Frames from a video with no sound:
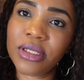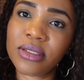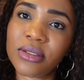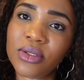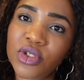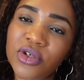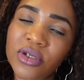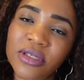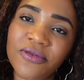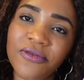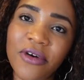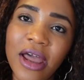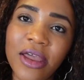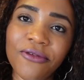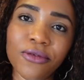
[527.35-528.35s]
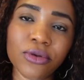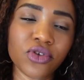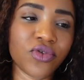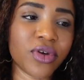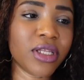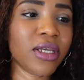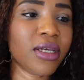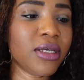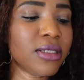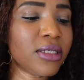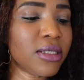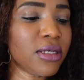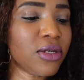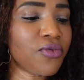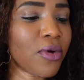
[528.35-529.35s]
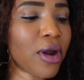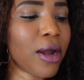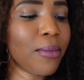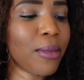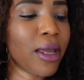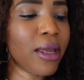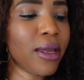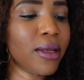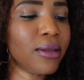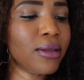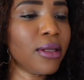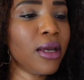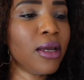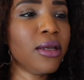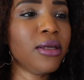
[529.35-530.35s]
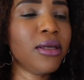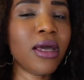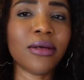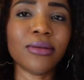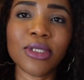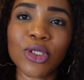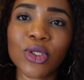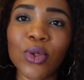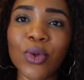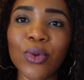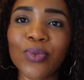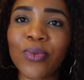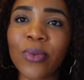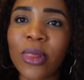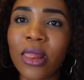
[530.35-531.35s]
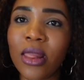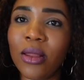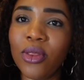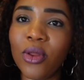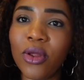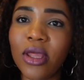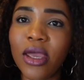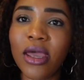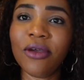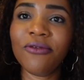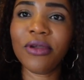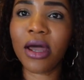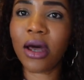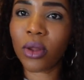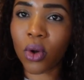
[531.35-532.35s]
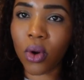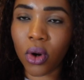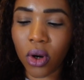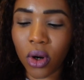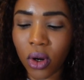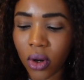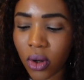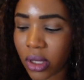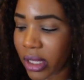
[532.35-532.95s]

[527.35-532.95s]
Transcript: is just 580 grams, and yeah, so not heavy at all.